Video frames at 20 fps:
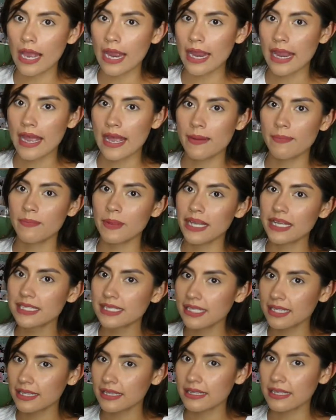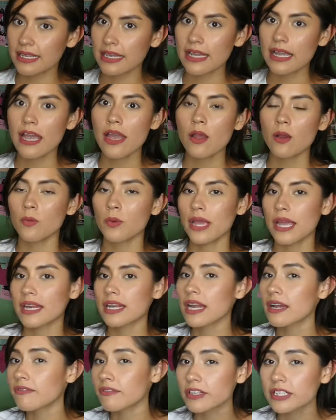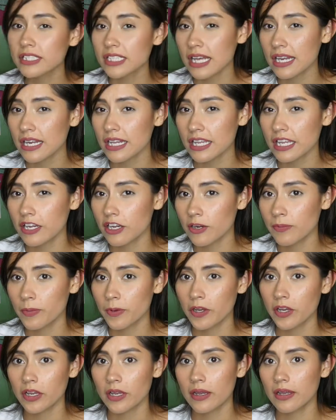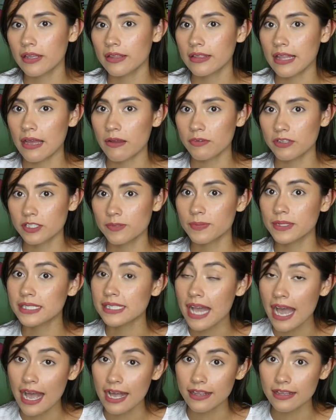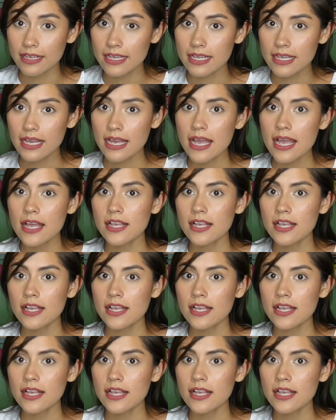And basically we had never done a yearbook that was metallic.